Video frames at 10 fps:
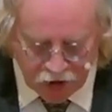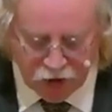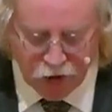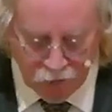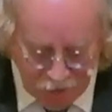
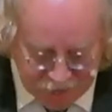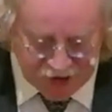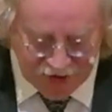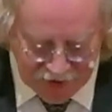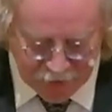
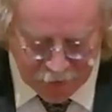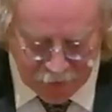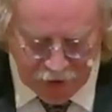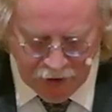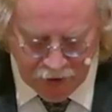corrupted him.
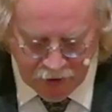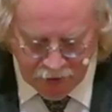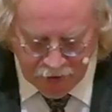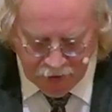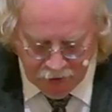
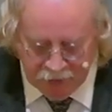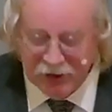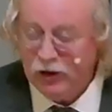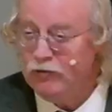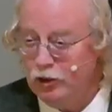Be
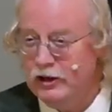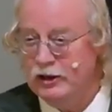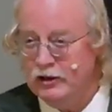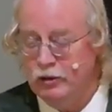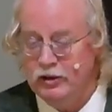careful here
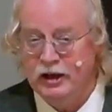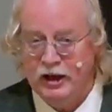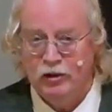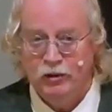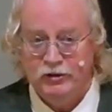who you
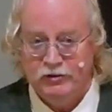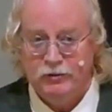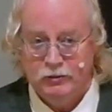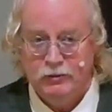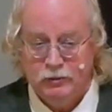hang with.
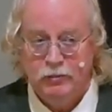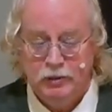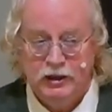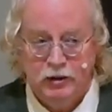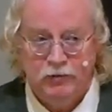Be
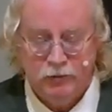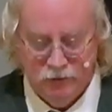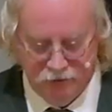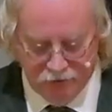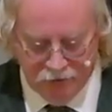careful.
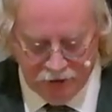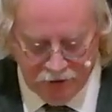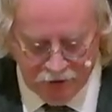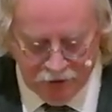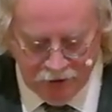Yeah
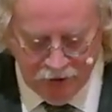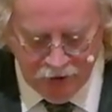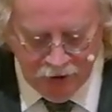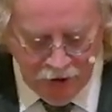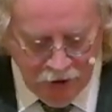
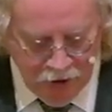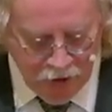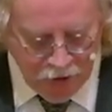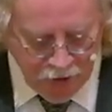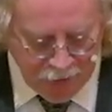
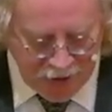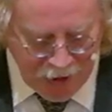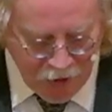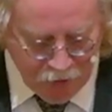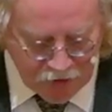the
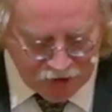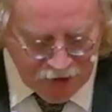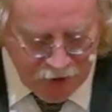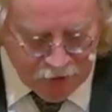power the town